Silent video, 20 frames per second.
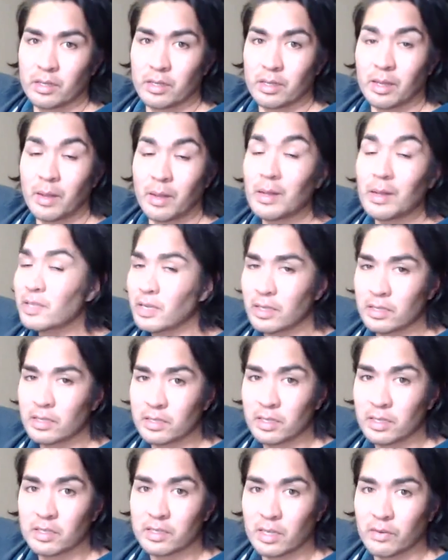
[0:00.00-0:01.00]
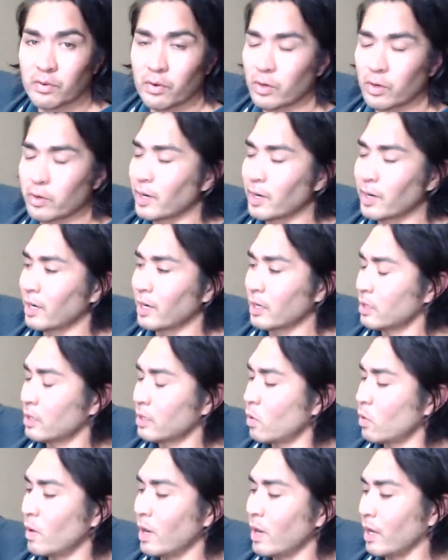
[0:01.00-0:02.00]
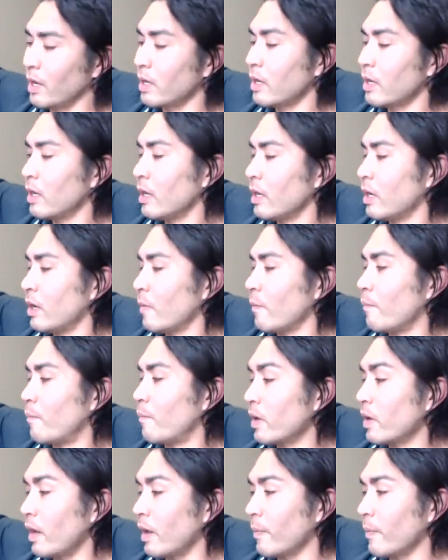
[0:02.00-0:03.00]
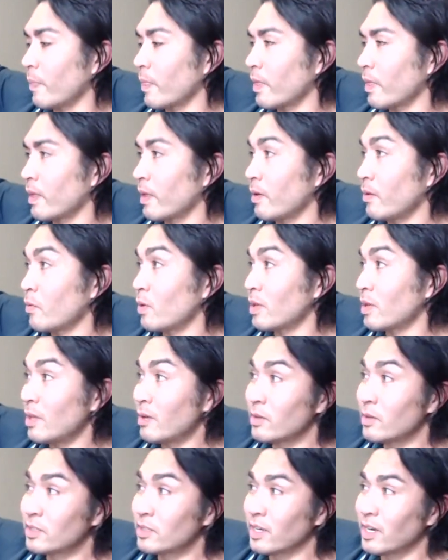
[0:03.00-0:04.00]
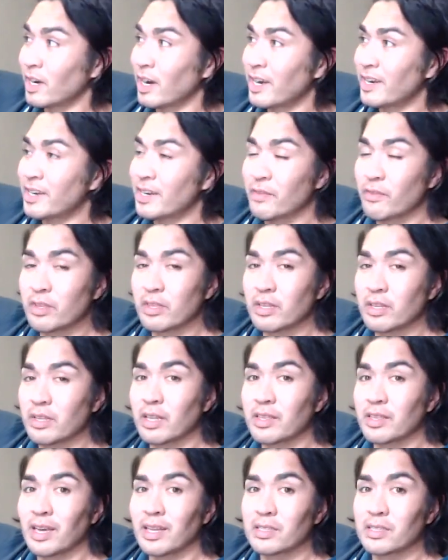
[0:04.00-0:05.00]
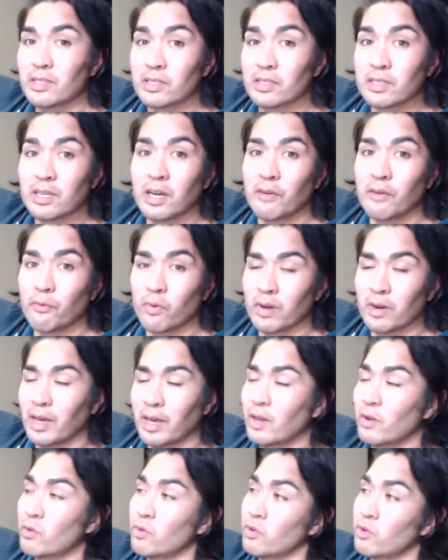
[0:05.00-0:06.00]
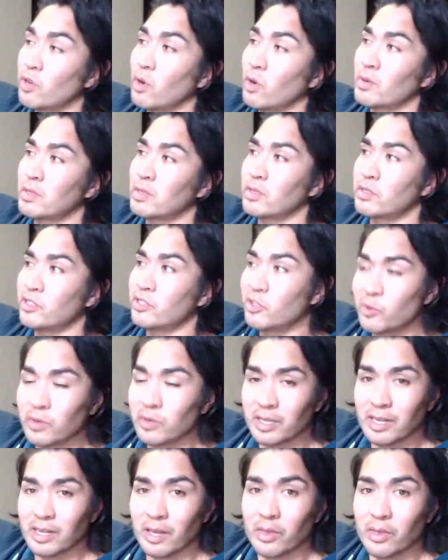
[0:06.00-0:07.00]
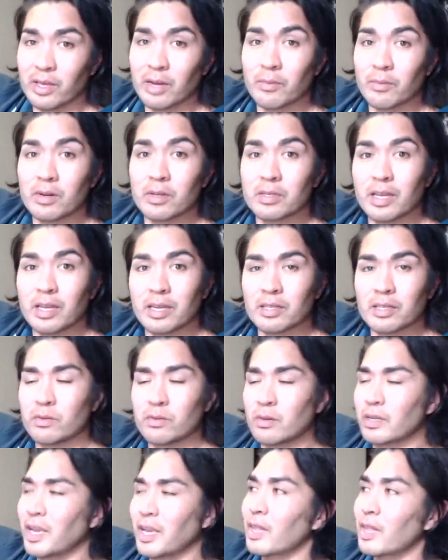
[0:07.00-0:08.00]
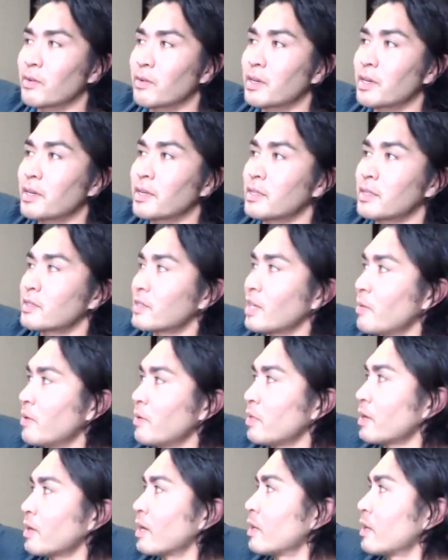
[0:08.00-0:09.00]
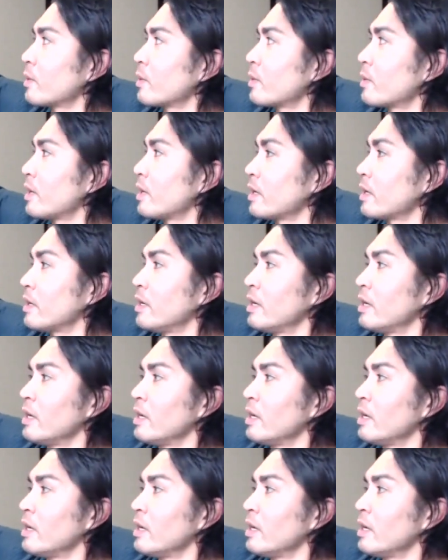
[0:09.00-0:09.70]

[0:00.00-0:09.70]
Now, I'm not saying this is going to sell for a grand, no way. But with it signed and everything like that, it's a tough one. I don't know what to do with it. I think I'm going to take it to a gallery, consignment kind of thing.